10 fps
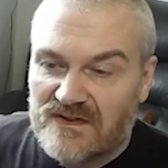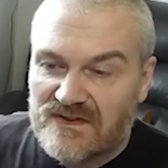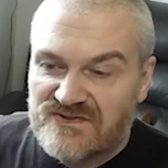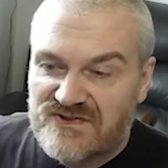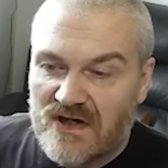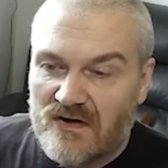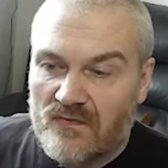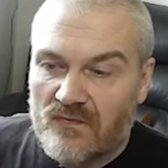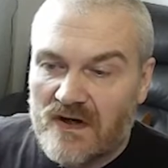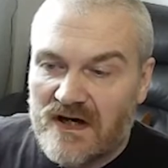
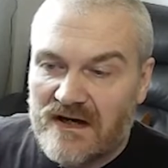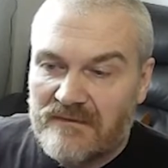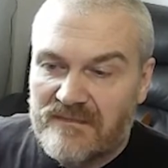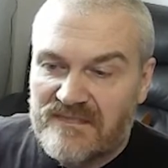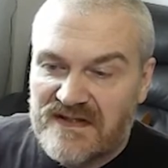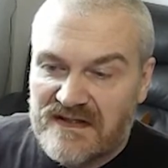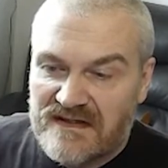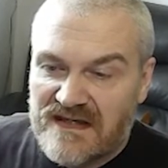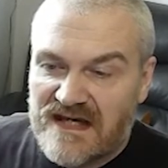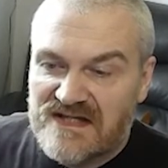So the
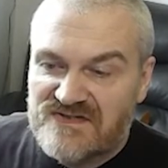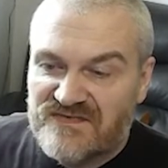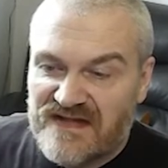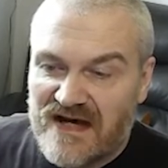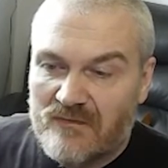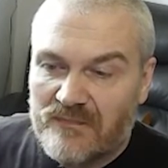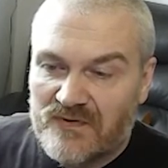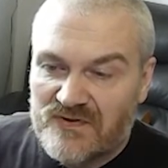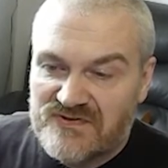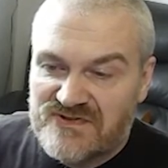gauge for the
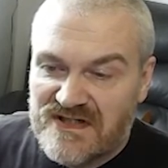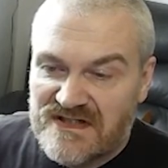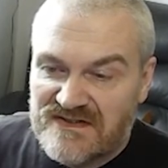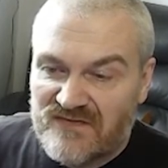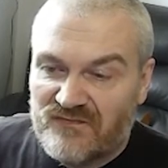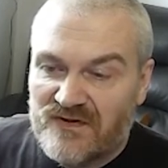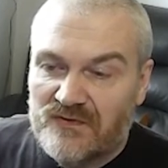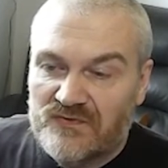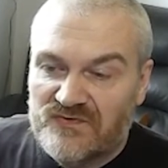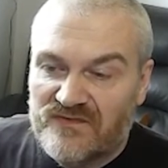output is a
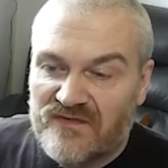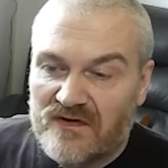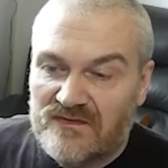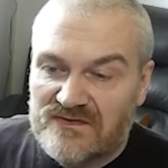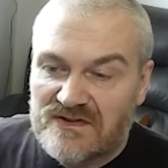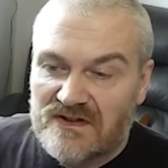300 volt.